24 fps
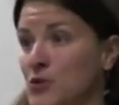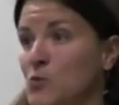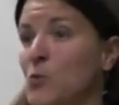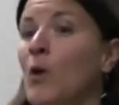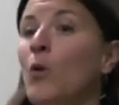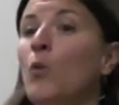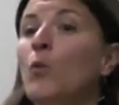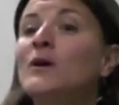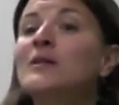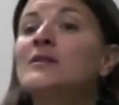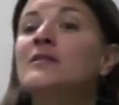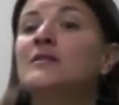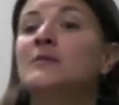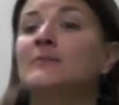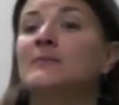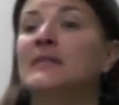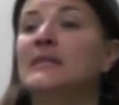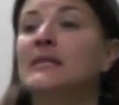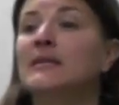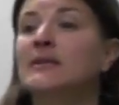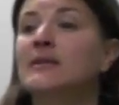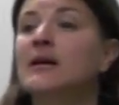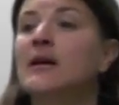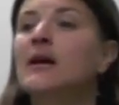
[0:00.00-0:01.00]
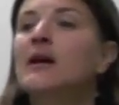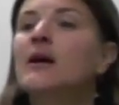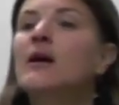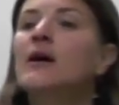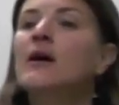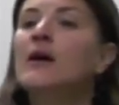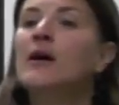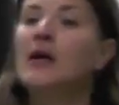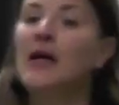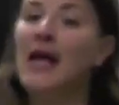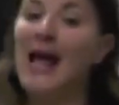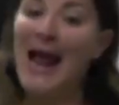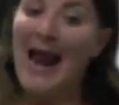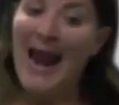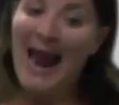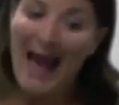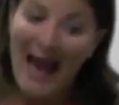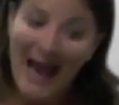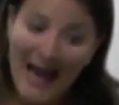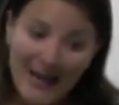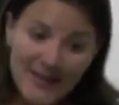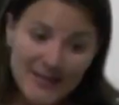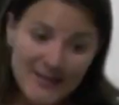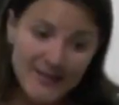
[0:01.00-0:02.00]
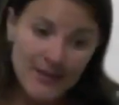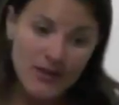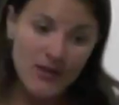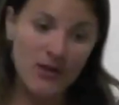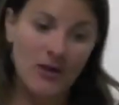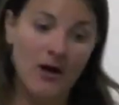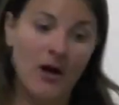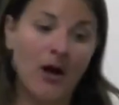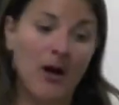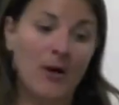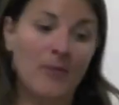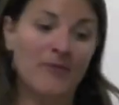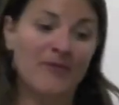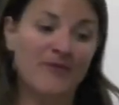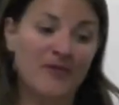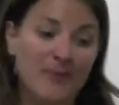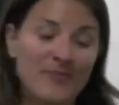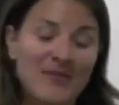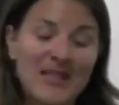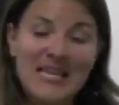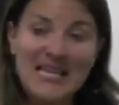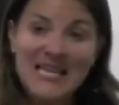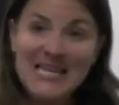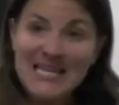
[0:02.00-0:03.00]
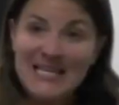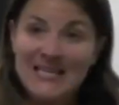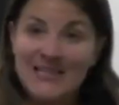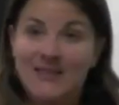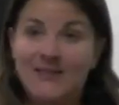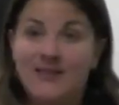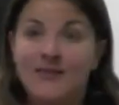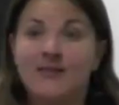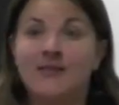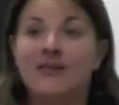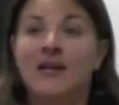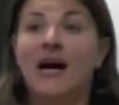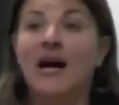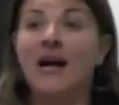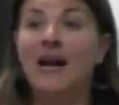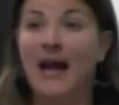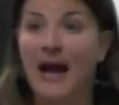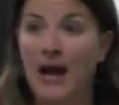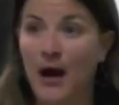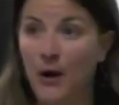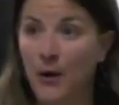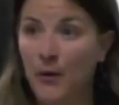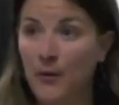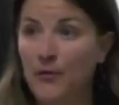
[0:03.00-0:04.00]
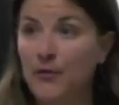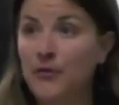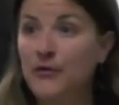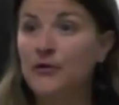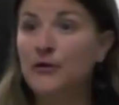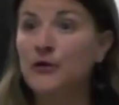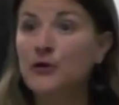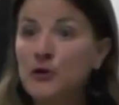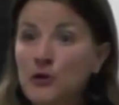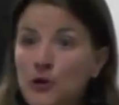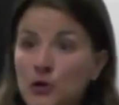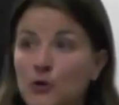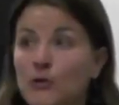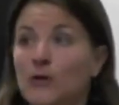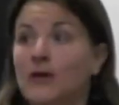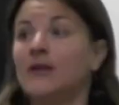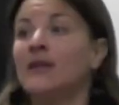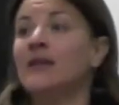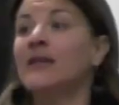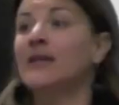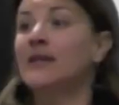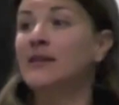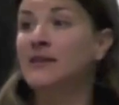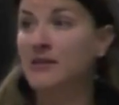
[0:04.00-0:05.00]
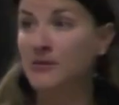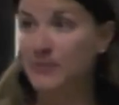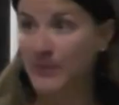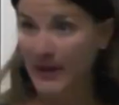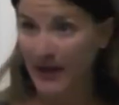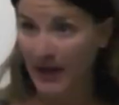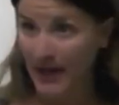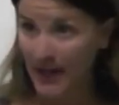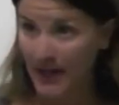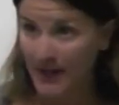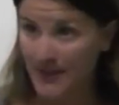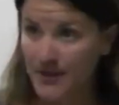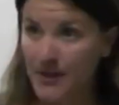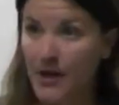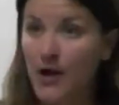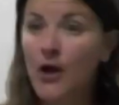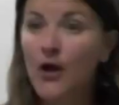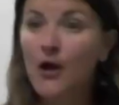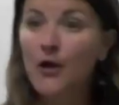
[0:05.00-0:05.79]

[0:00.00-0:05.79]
is what wisdom is, it has to come from the inside out, through the experience,